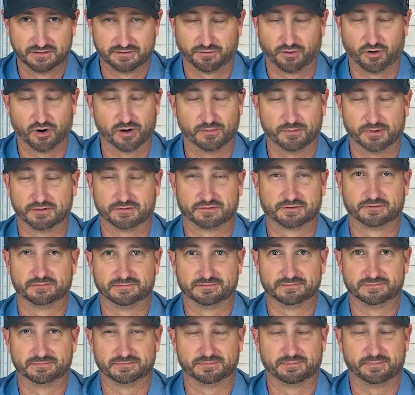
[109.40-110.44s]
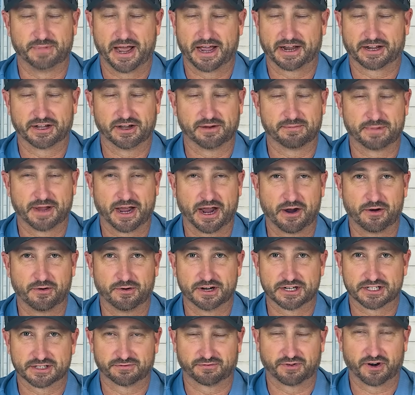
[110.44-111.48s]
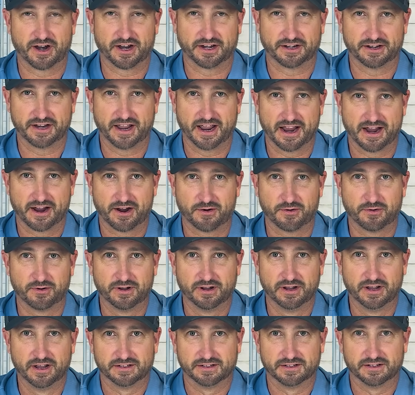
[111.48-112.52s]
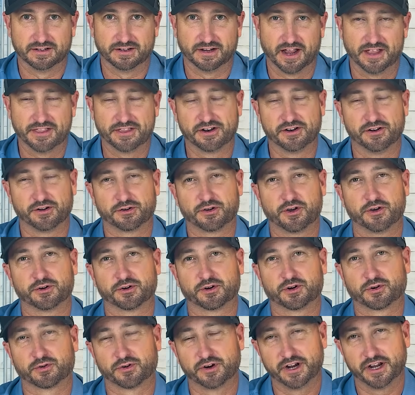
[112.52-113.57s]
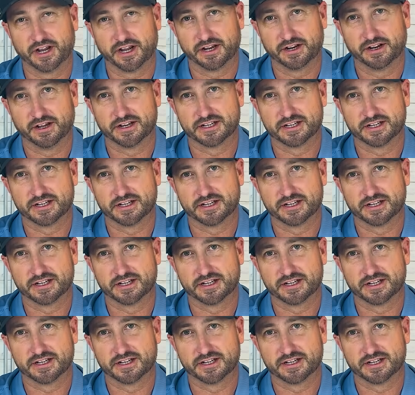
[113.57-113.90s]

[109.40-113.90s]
form of backup power as of right now. And then it'll go to grid